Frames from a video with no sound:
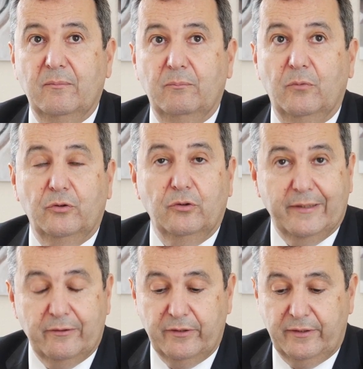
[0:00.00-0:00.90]

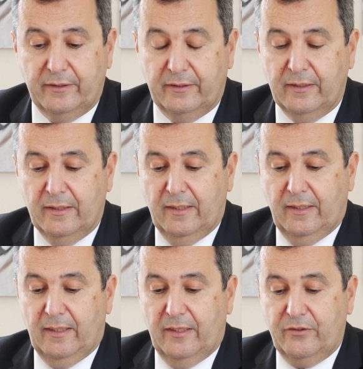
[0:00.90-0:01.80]
modularity.
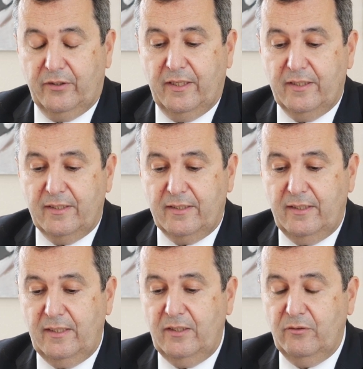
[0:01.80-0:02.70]
As you can
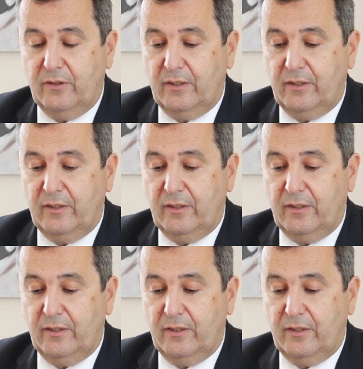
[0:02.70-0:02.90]
see, you